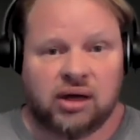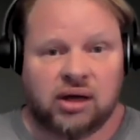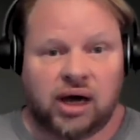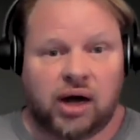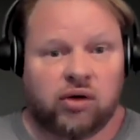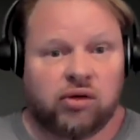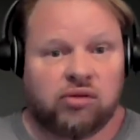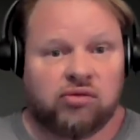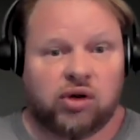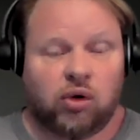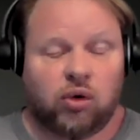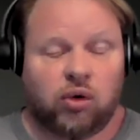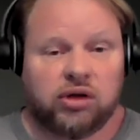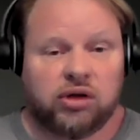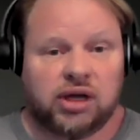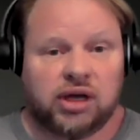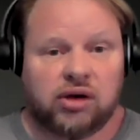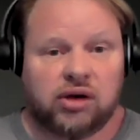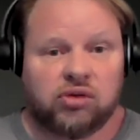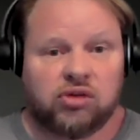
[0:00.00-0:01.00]
I don't even hold a
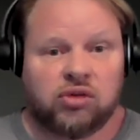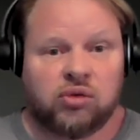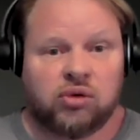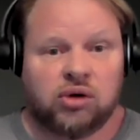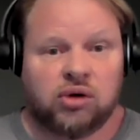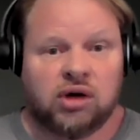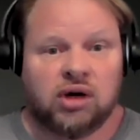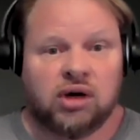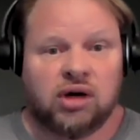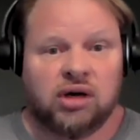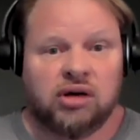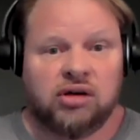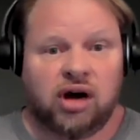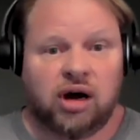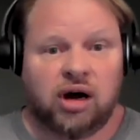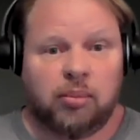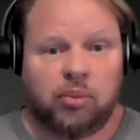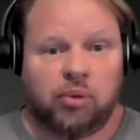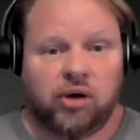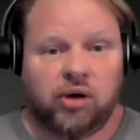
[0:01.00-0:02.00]
candle to
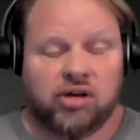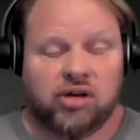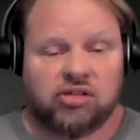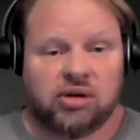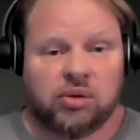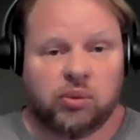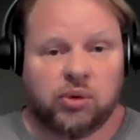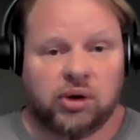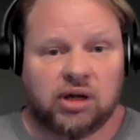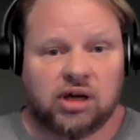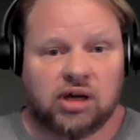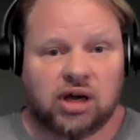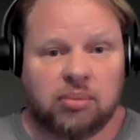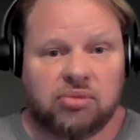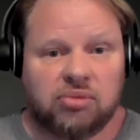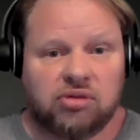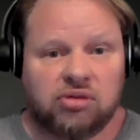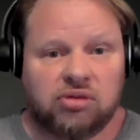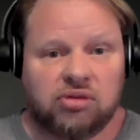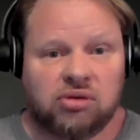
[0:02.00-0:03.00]
Don Preston when it
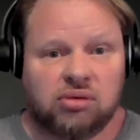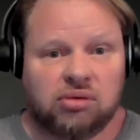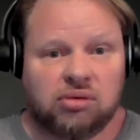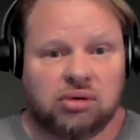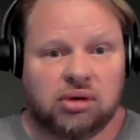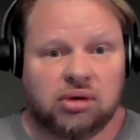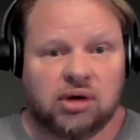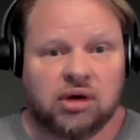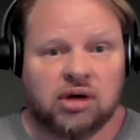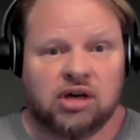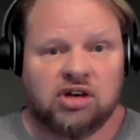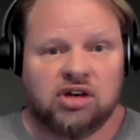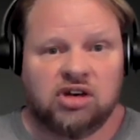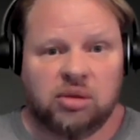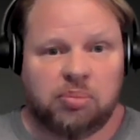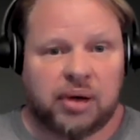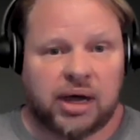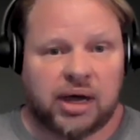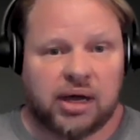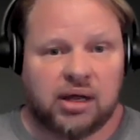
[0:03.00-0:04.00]
comes to
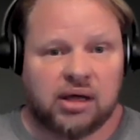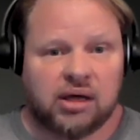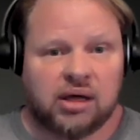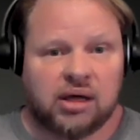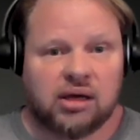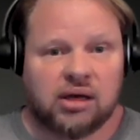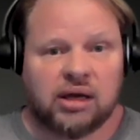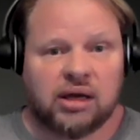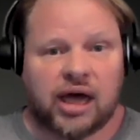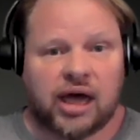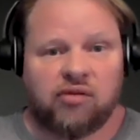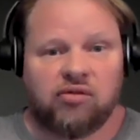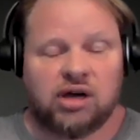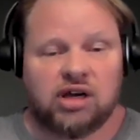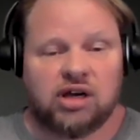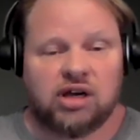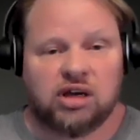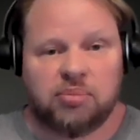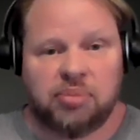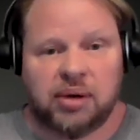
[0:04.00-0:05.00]
debating it and having
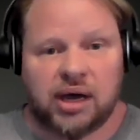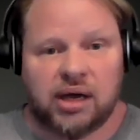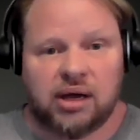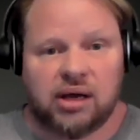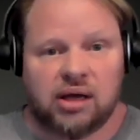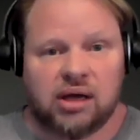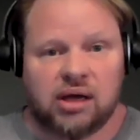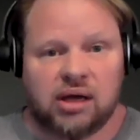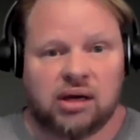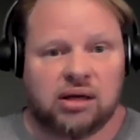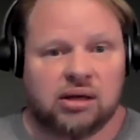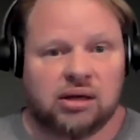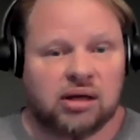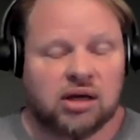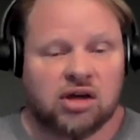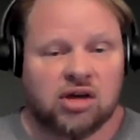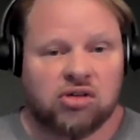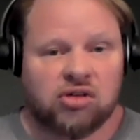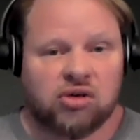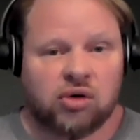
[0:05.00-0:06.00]
it debated. And
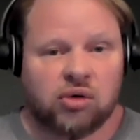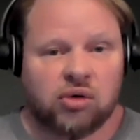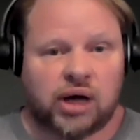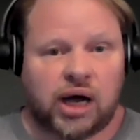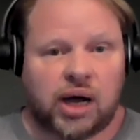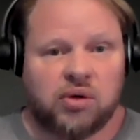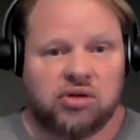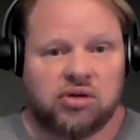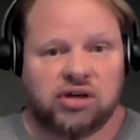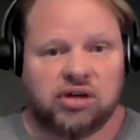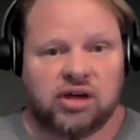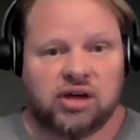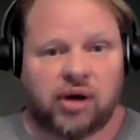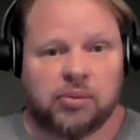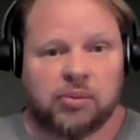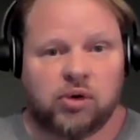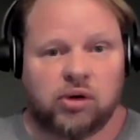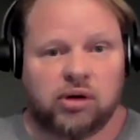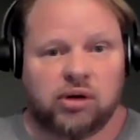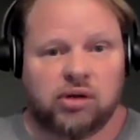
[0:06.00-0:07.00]
so I would say, if
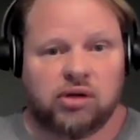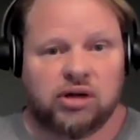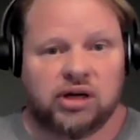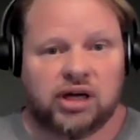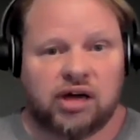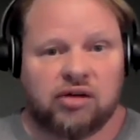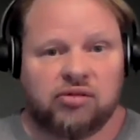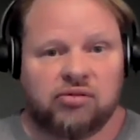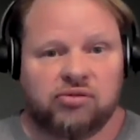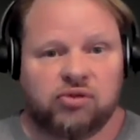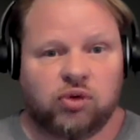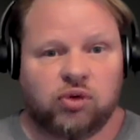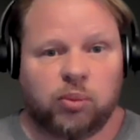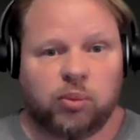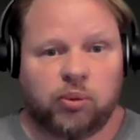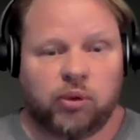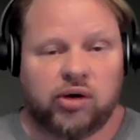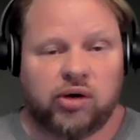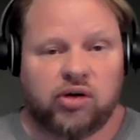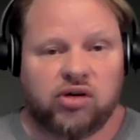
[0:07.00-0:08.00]
I'm going to look at full
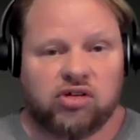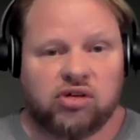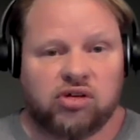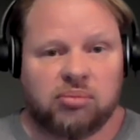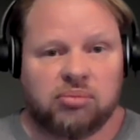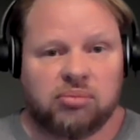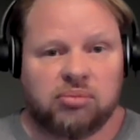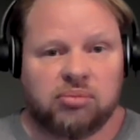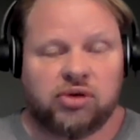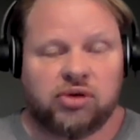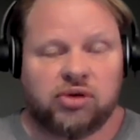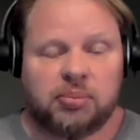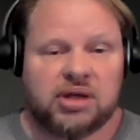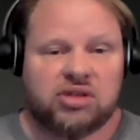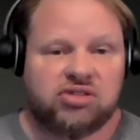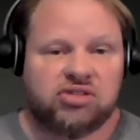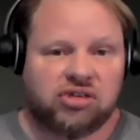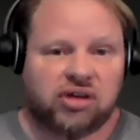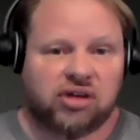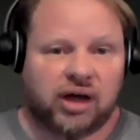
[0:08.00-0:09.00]
preterism from
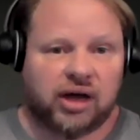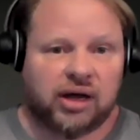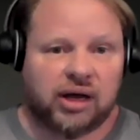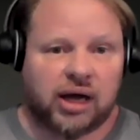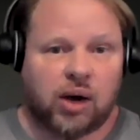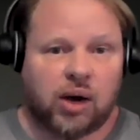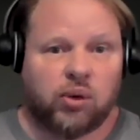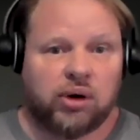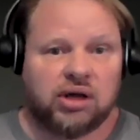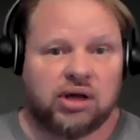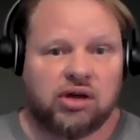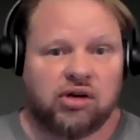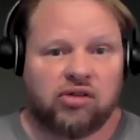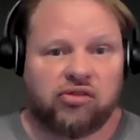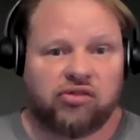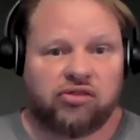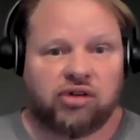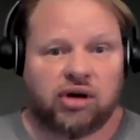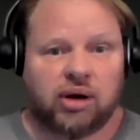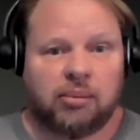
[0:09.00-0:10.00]
its side, I want to hear
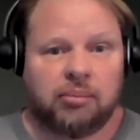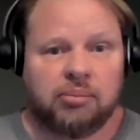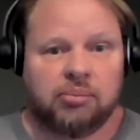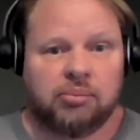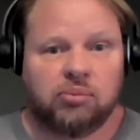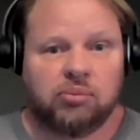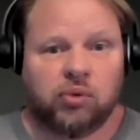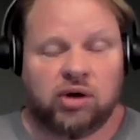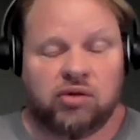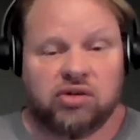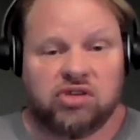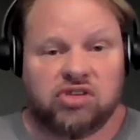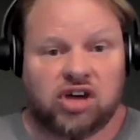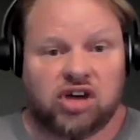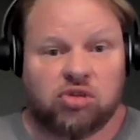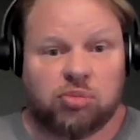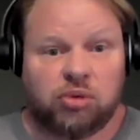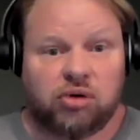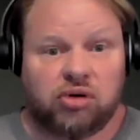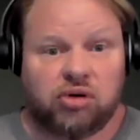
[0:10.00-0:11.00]
from one of its
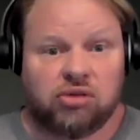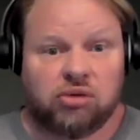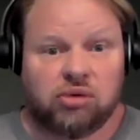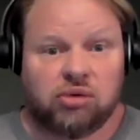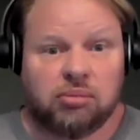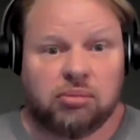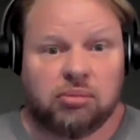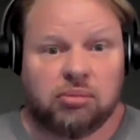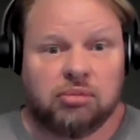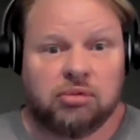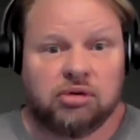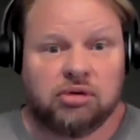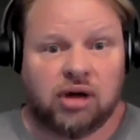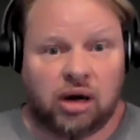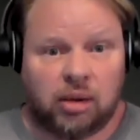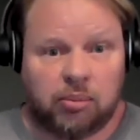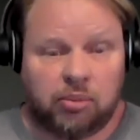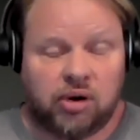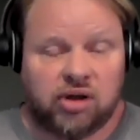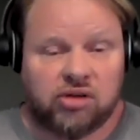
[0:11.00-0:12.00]
experts,
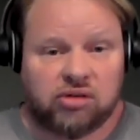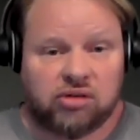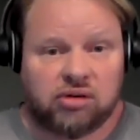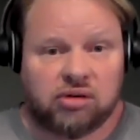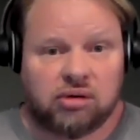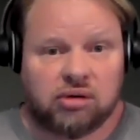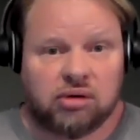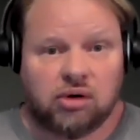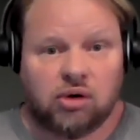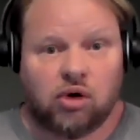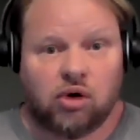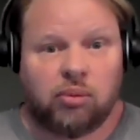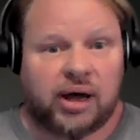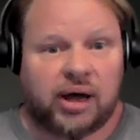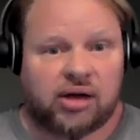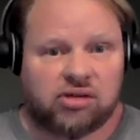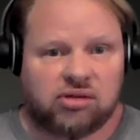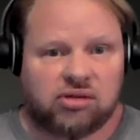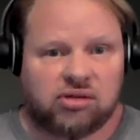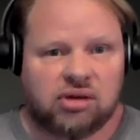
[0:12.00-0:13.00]
Don Preston or
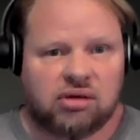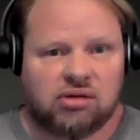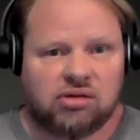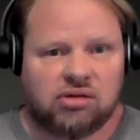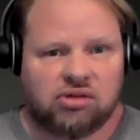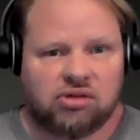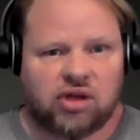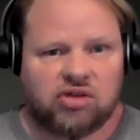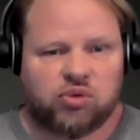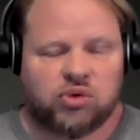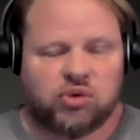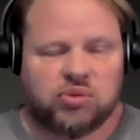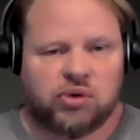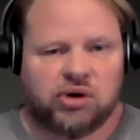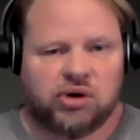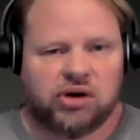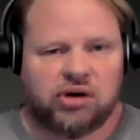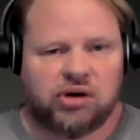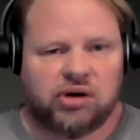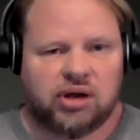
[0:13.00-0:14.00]
Max King. So that's the reason we're
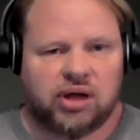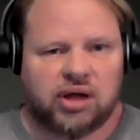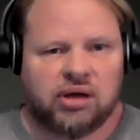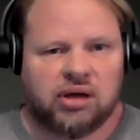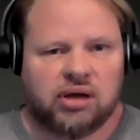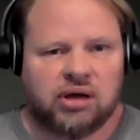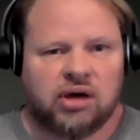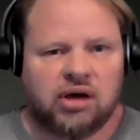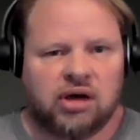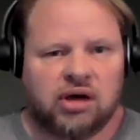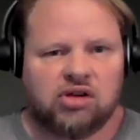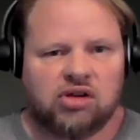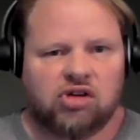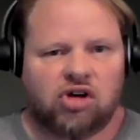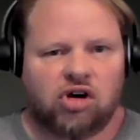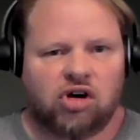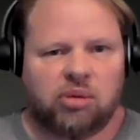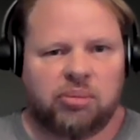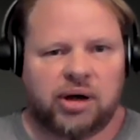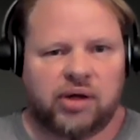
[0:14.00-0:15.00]
here today, to
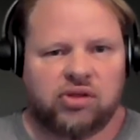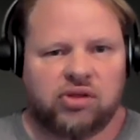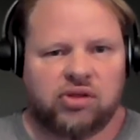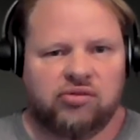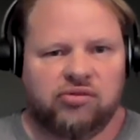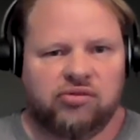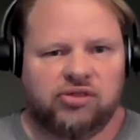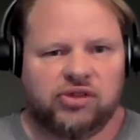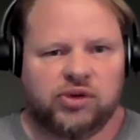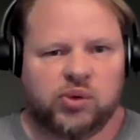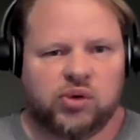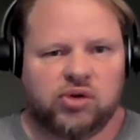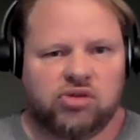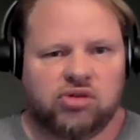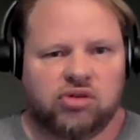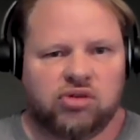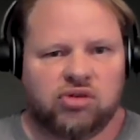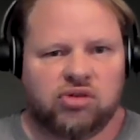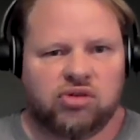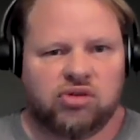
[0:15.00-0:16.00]
talk about the
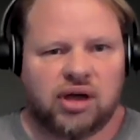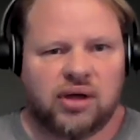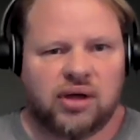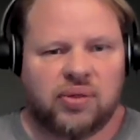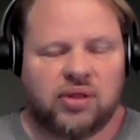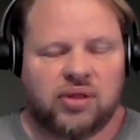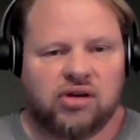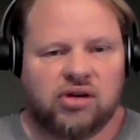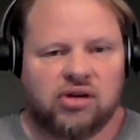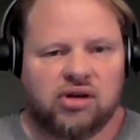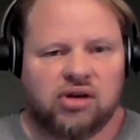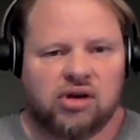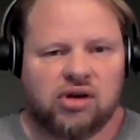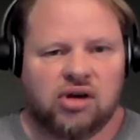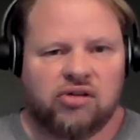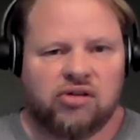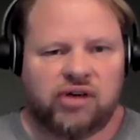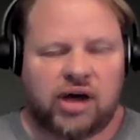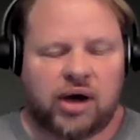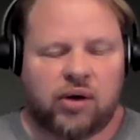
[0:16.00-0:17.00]
influencers and the
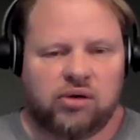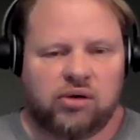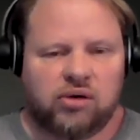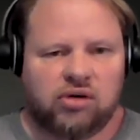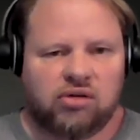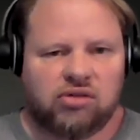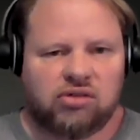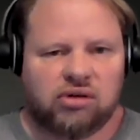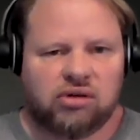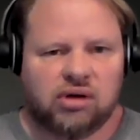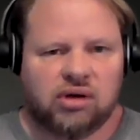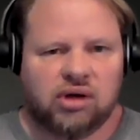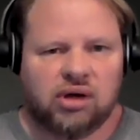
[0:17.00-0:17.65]
founders.